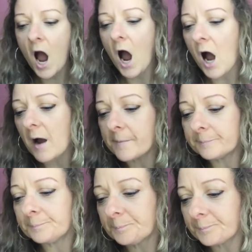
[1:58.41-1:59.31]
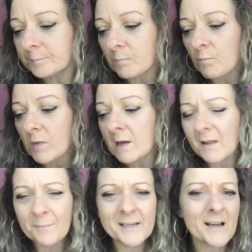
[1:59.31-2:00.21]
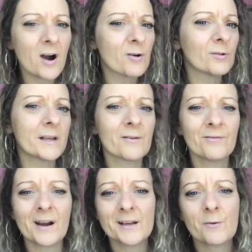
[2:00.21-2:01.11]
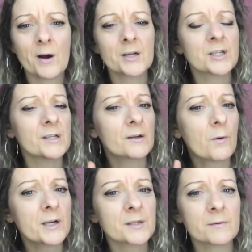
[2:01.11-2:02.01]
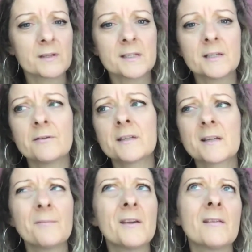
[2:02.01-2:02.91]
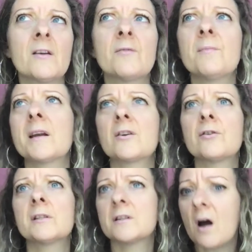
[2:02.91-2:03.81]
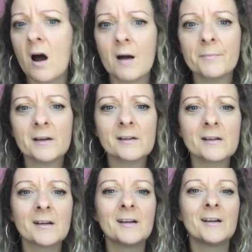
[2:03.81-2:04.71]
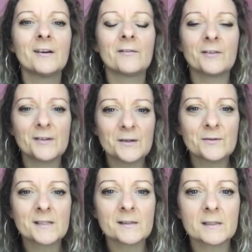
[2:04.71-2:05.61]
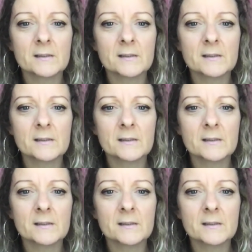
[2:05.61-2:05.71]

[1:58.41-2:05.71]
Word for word: Um, let me know, like a writing question, a question with the series, something you would make a good topic for the news,